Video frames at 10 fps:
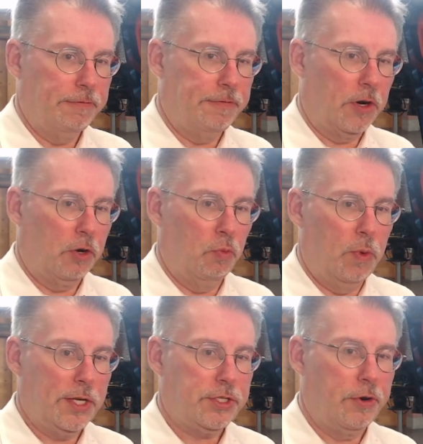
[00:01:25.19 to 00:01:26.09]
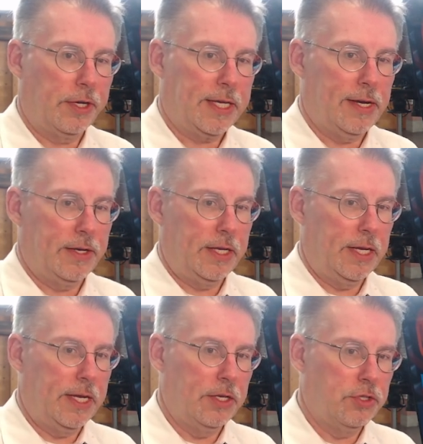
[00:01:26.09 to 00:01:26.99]
far western
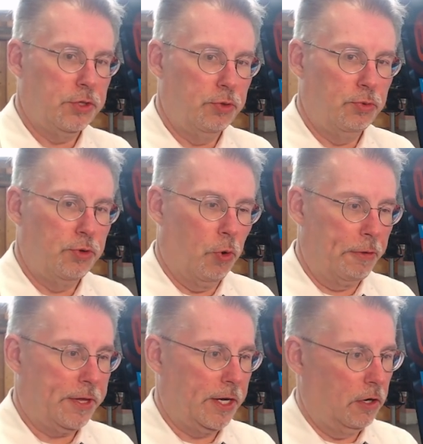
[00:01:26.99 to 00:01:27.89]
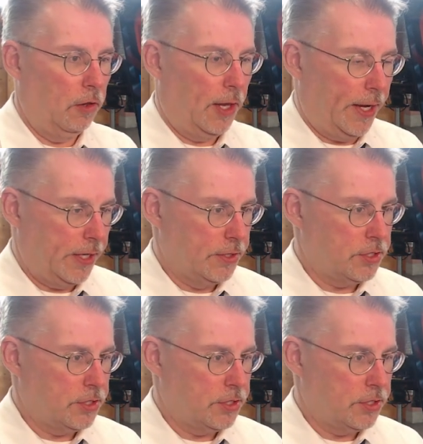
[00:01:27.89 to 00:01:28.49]
county into North Carolina.